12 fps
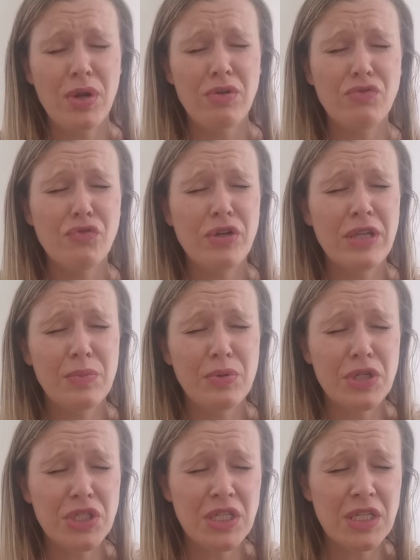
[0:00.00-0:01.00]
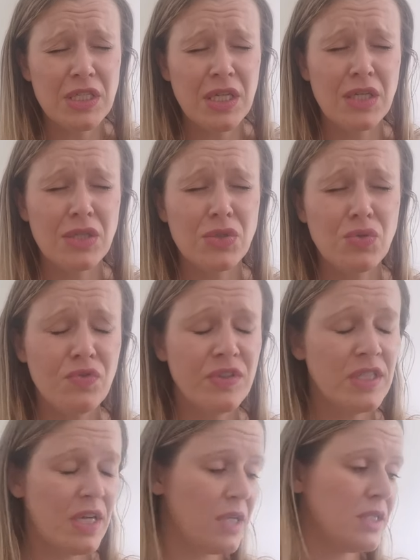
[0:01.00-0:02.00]
I really appreciate it. It's so
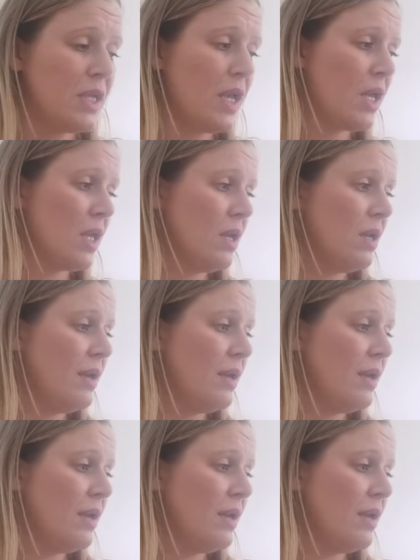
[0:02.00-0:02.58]
fantastic.